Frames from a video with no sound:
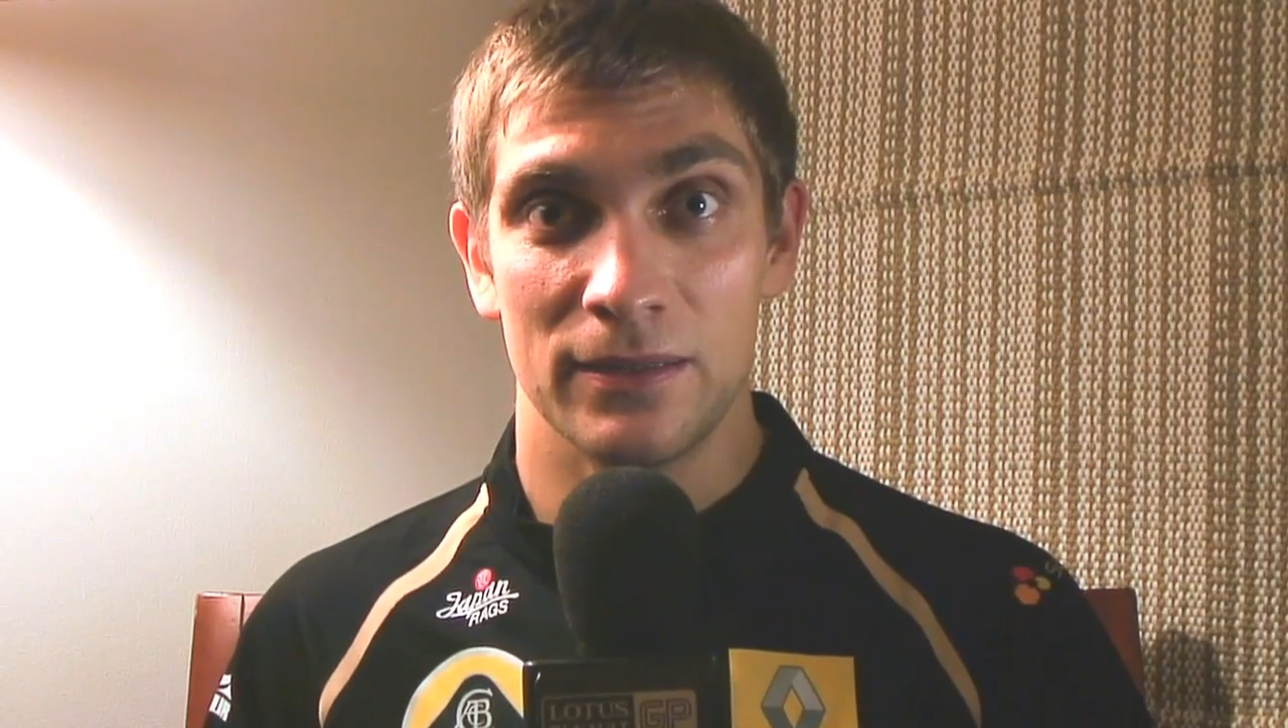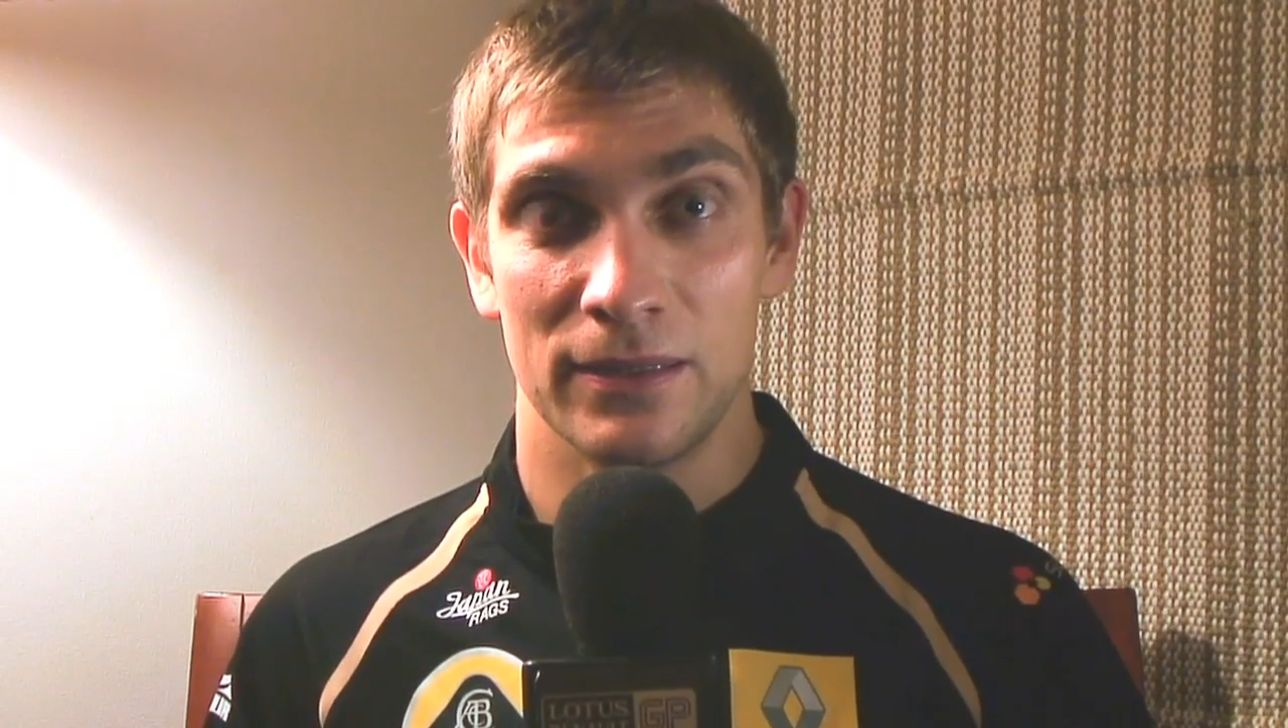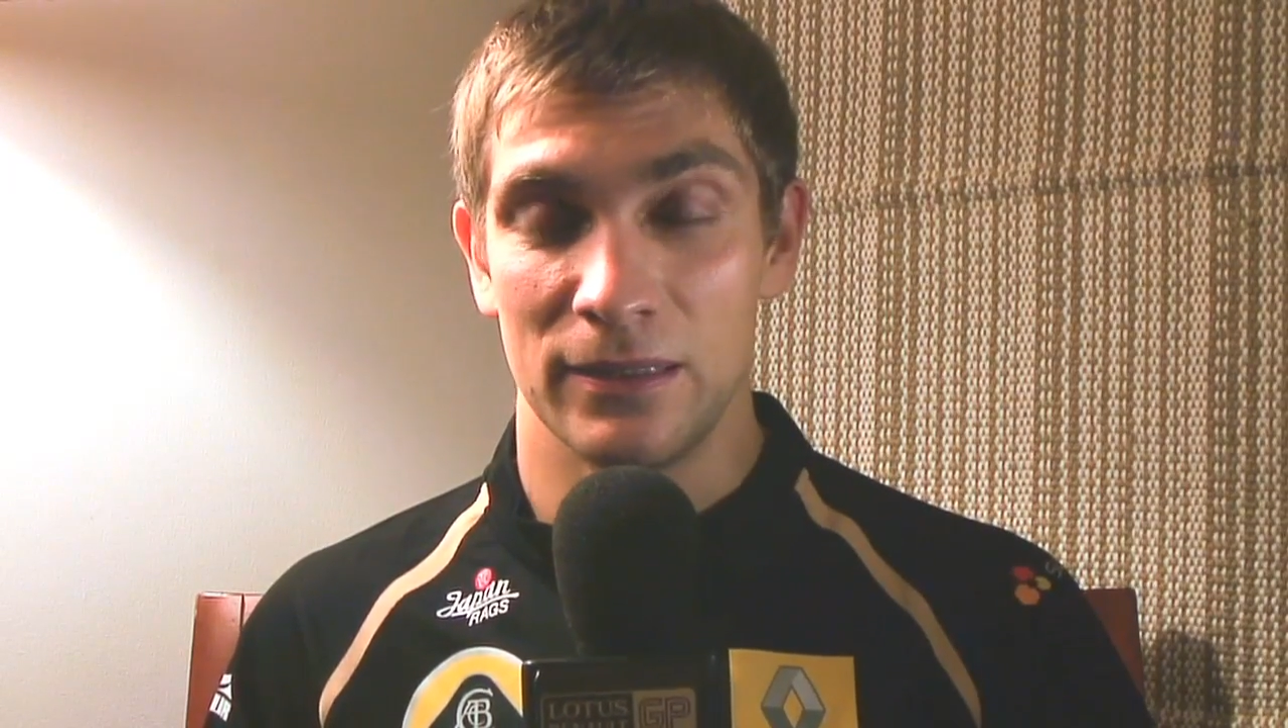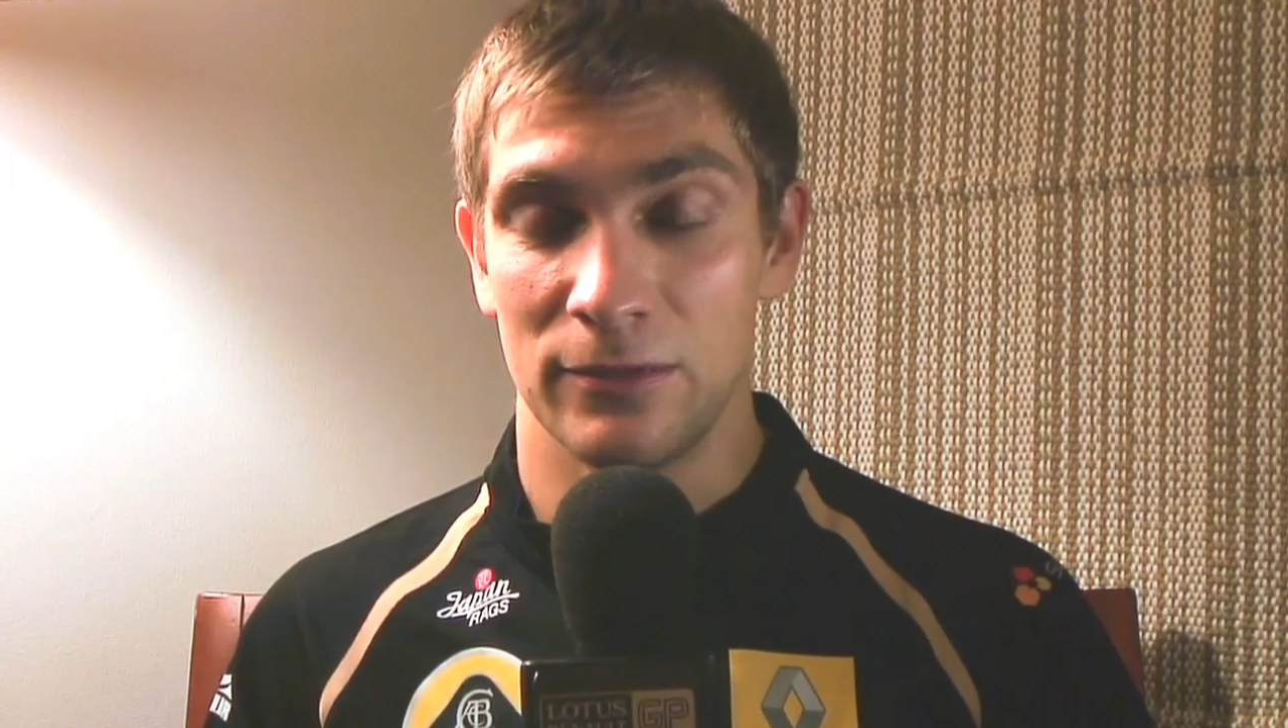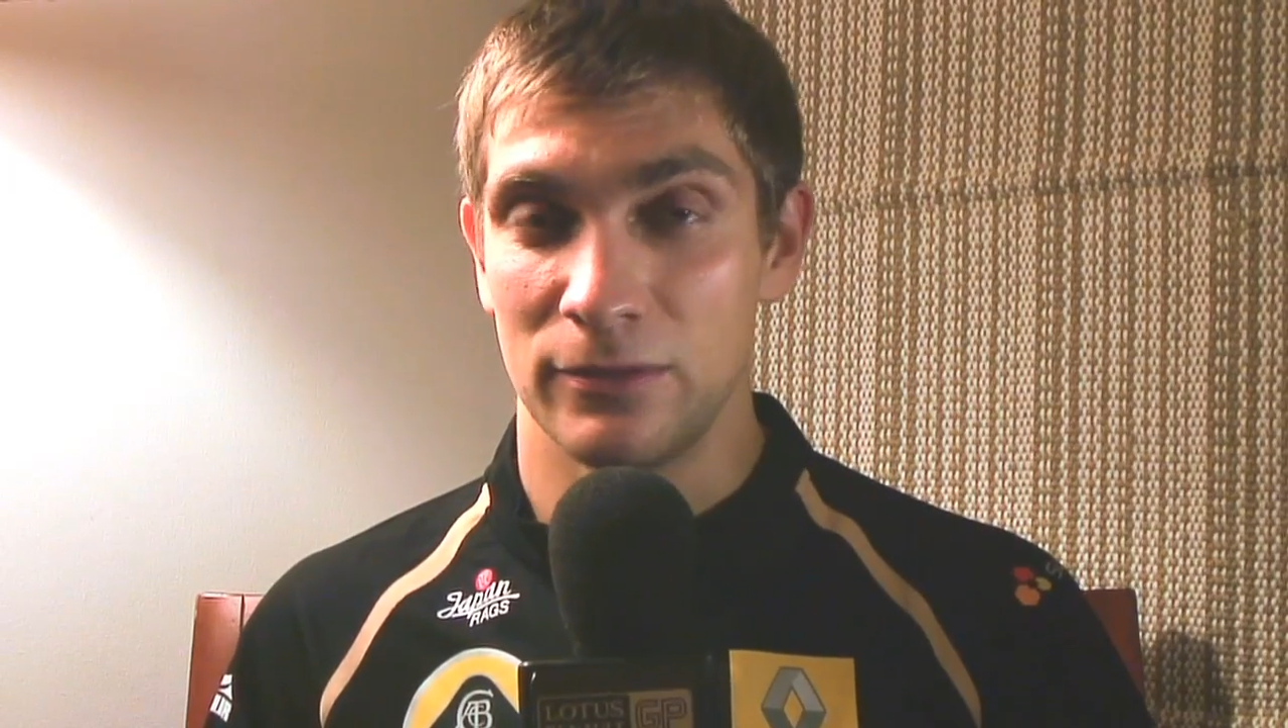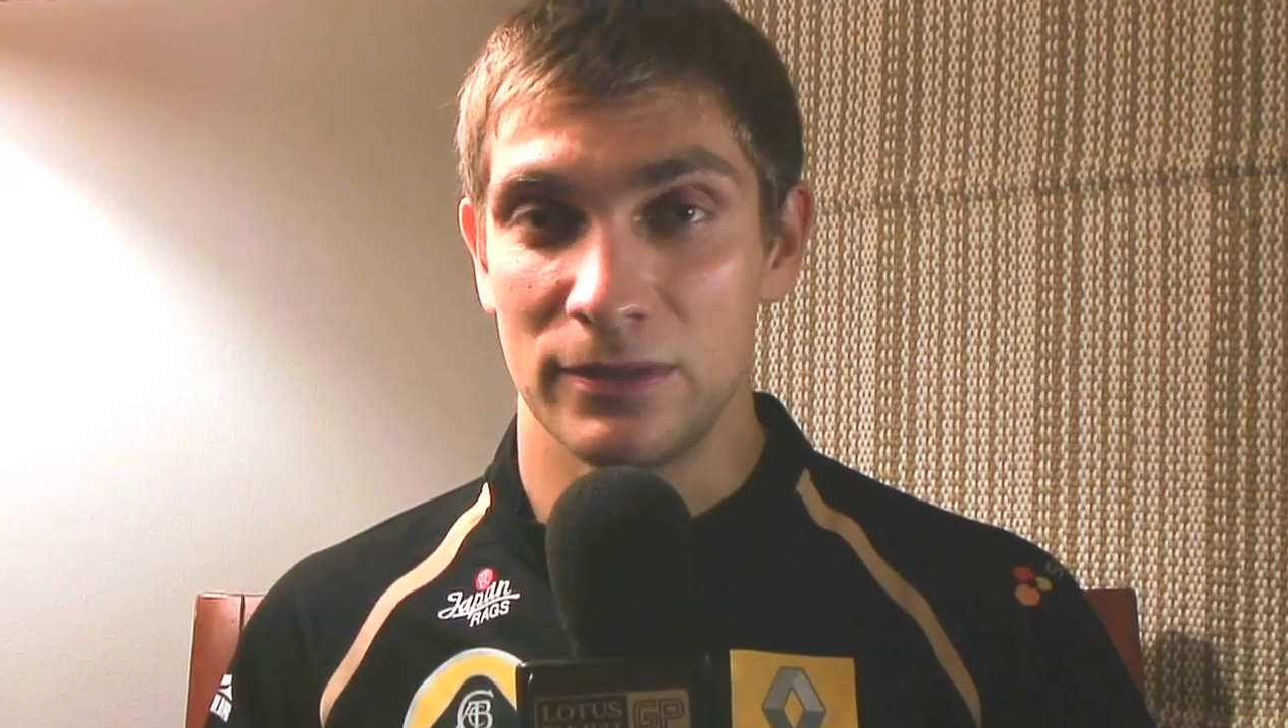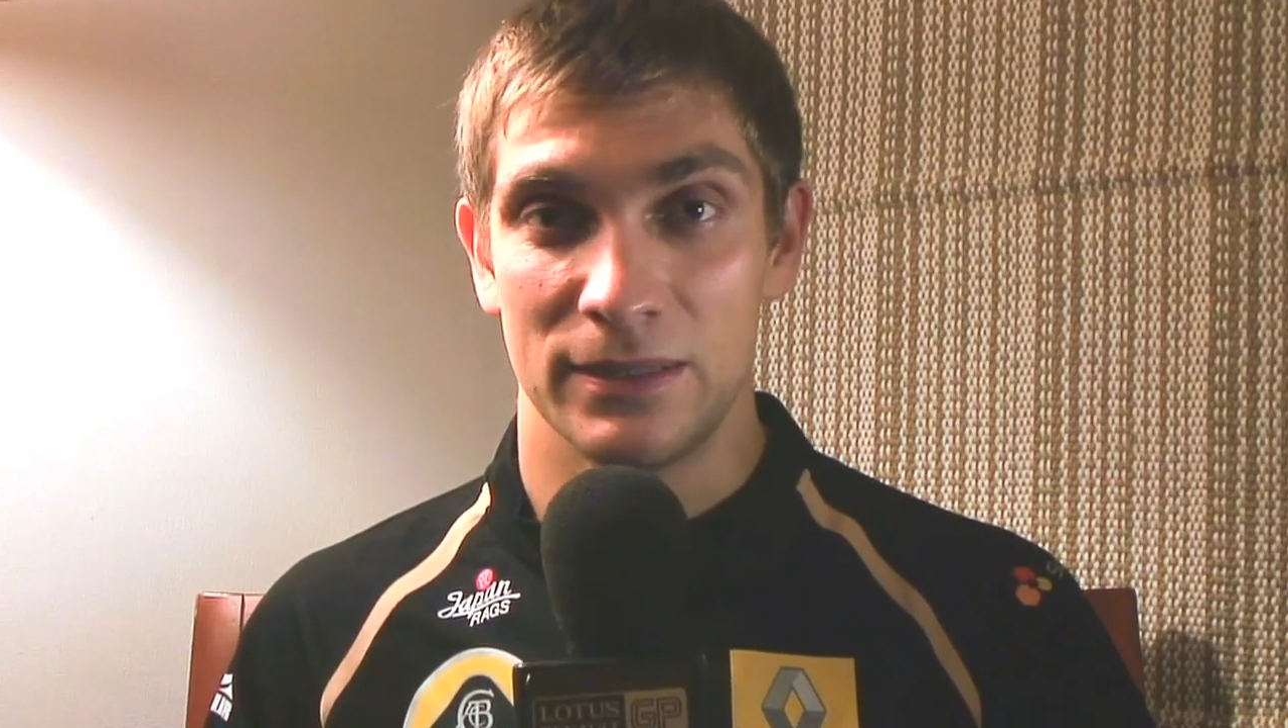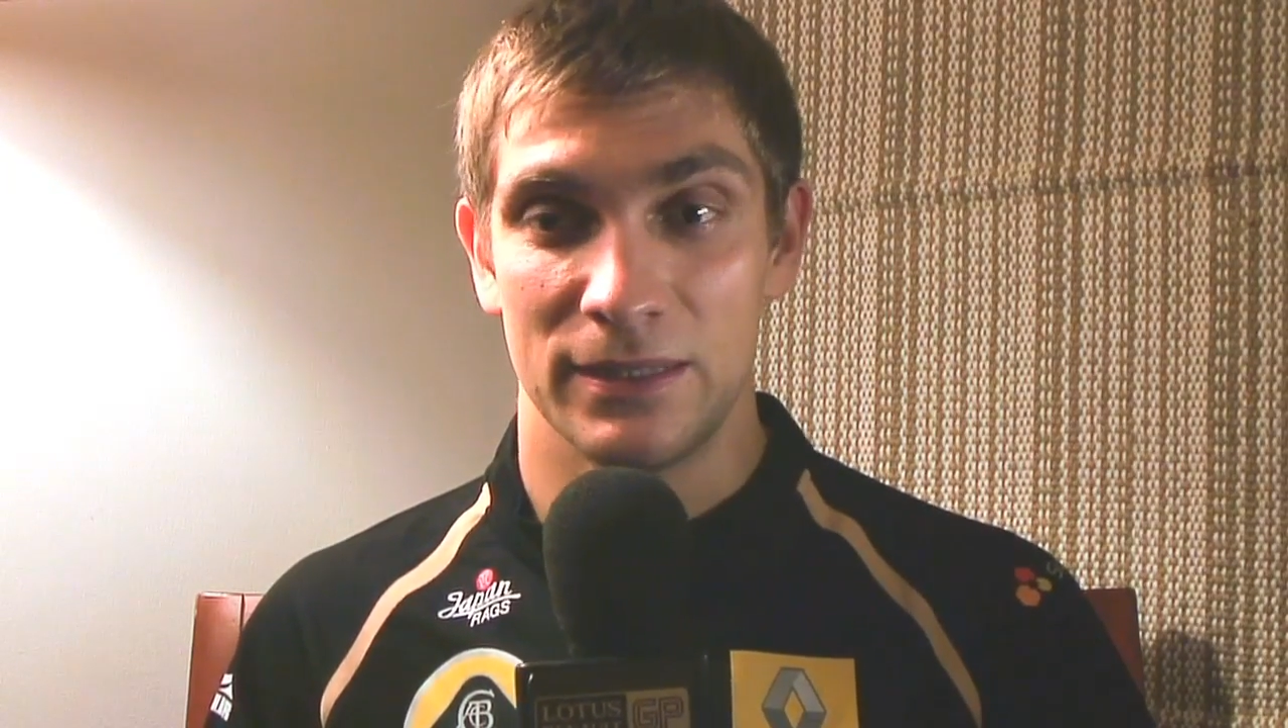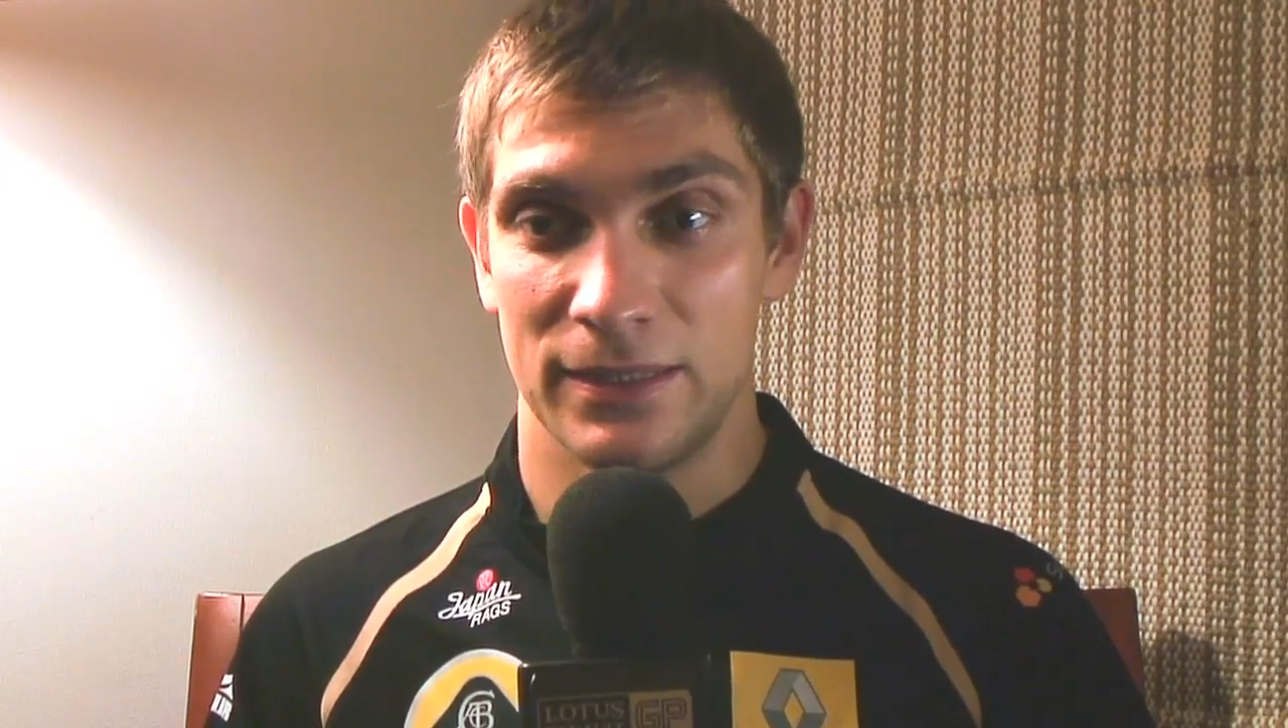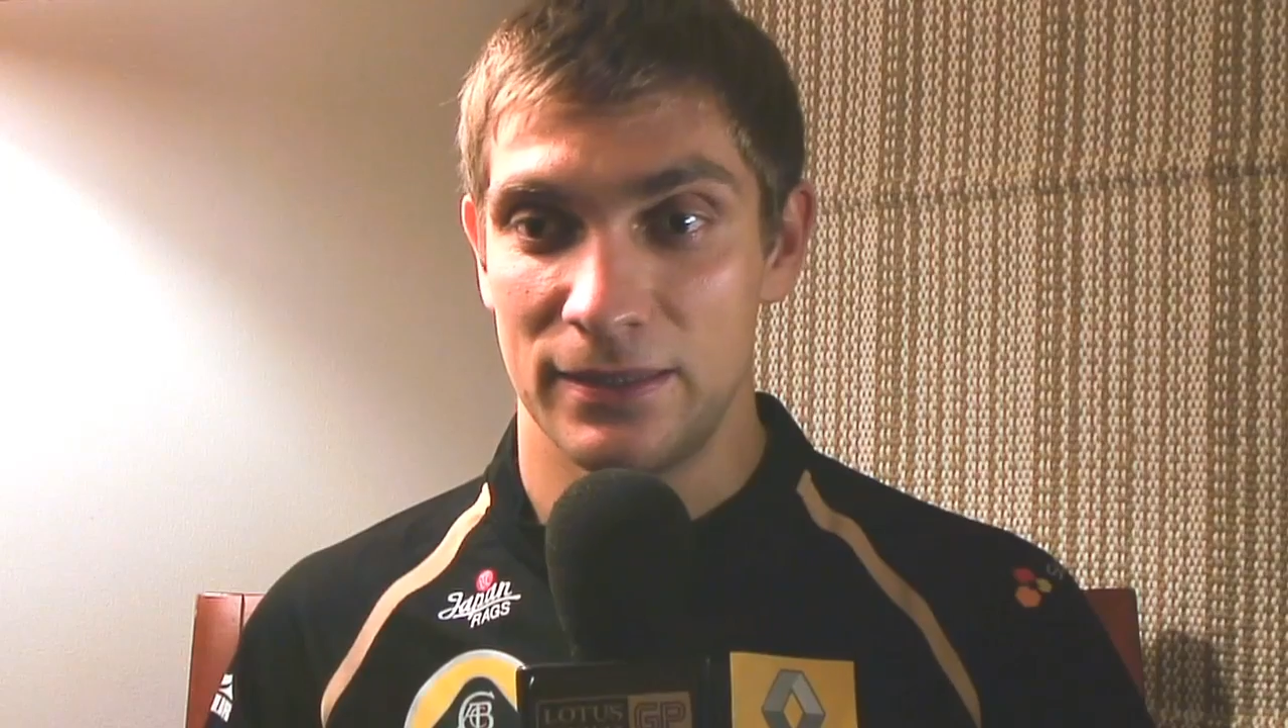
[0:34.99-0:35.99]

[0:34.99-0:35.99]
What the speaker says: it was